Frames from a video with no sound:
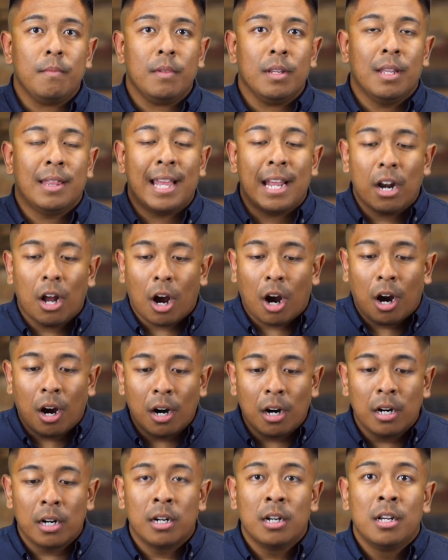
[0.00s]
That
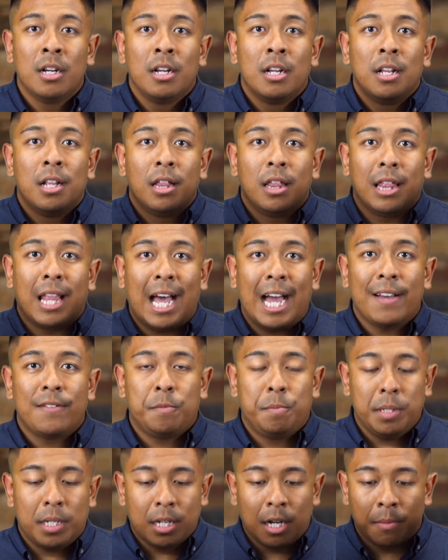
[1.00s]
our lives
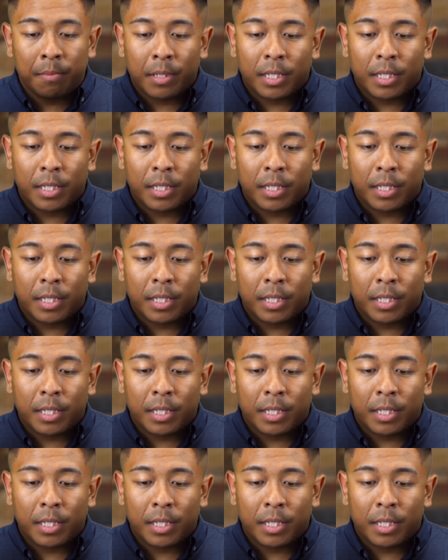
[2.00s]
become